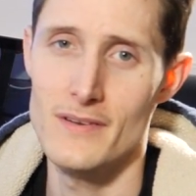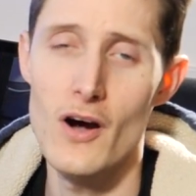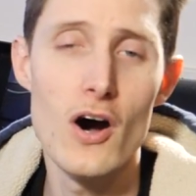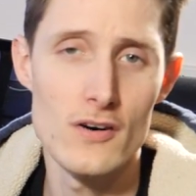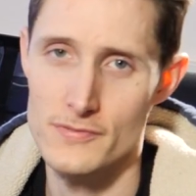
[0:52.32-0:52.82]

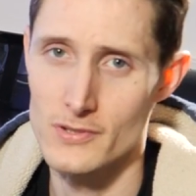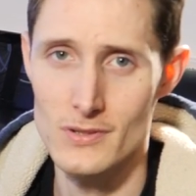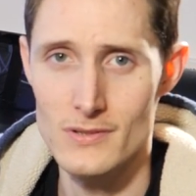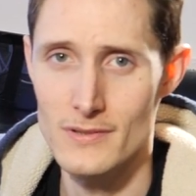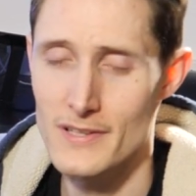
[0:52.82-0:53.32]
awful.
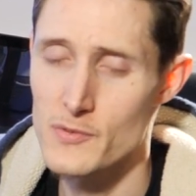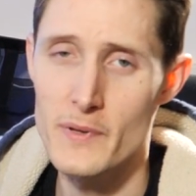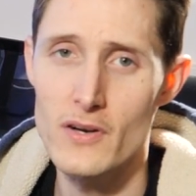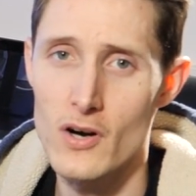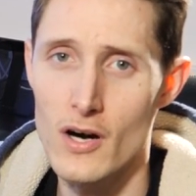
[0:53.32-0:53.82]
It's
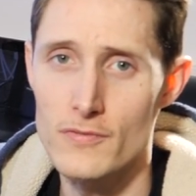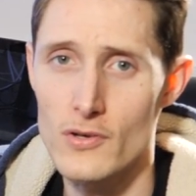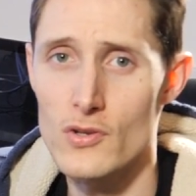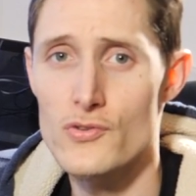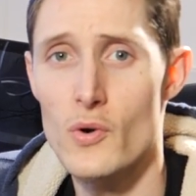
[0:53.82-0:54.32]
been
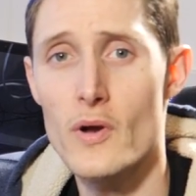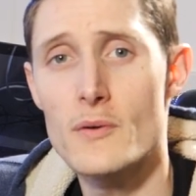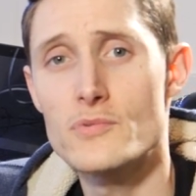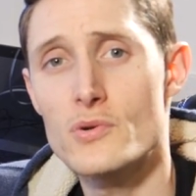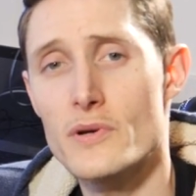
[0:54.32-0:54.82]
awful. So what
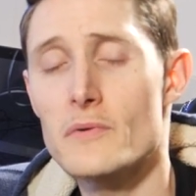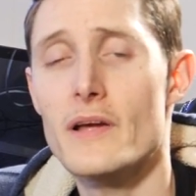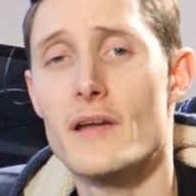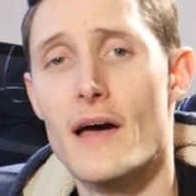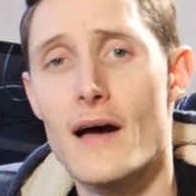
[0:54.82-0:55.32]
I'm doing
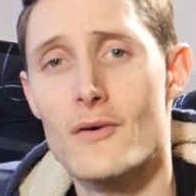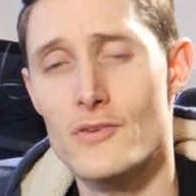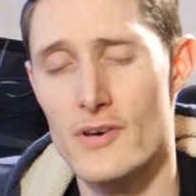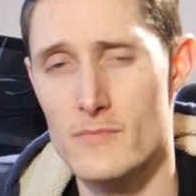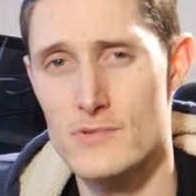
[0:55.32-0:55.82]
right now is
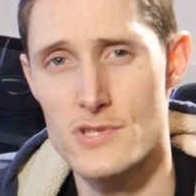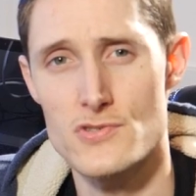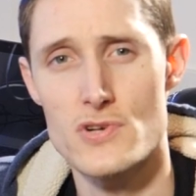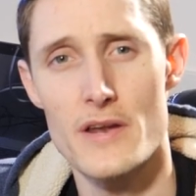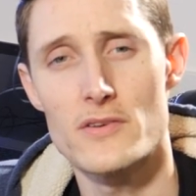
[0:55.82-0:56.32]
I'm just
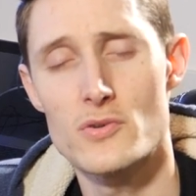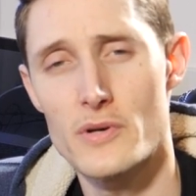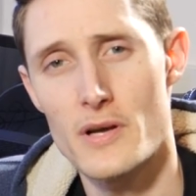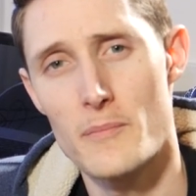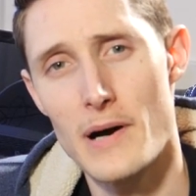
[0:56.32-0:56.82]
trying to do an
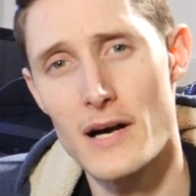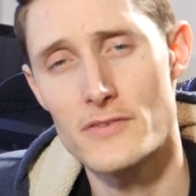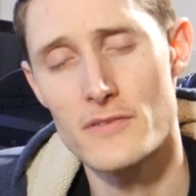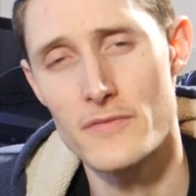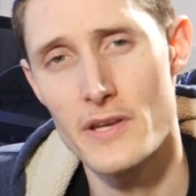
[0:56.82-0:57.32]

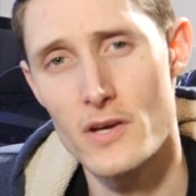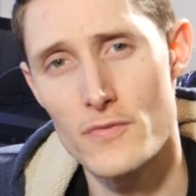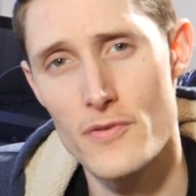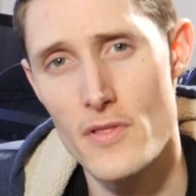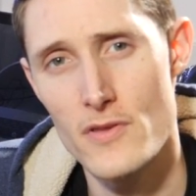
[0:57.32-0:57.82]
unboxing video
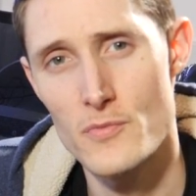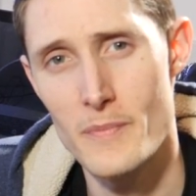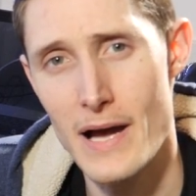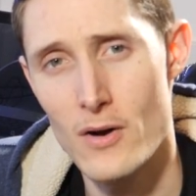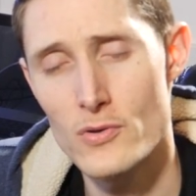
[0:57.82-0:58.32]
for this
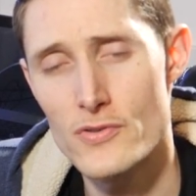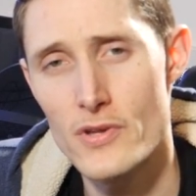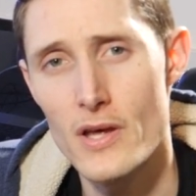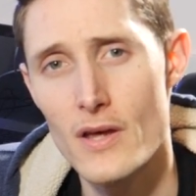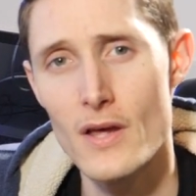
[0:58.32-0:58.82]
mouse,
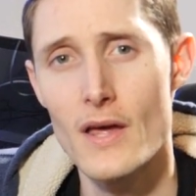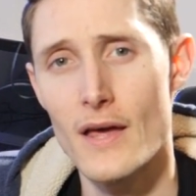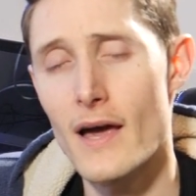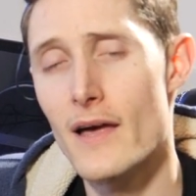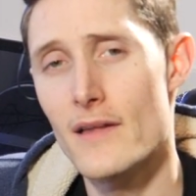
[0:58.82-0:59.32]

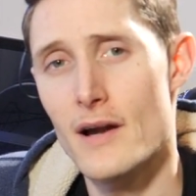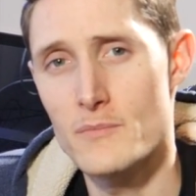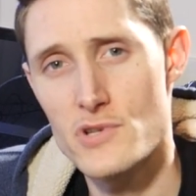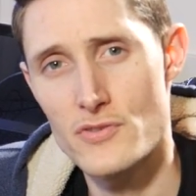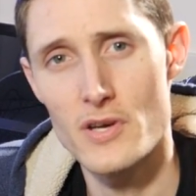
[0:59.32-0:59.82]
and I'm
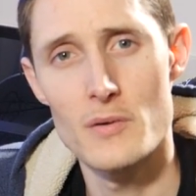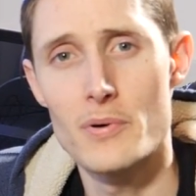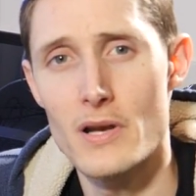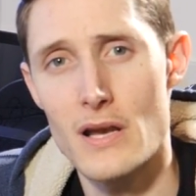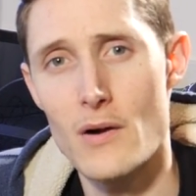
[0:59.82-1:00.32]
just going to
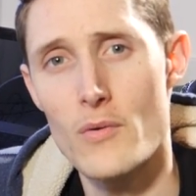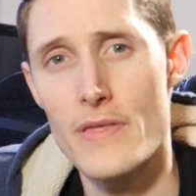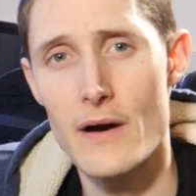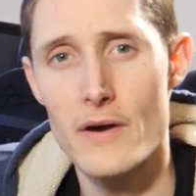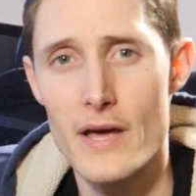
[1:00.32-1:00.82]
put it out without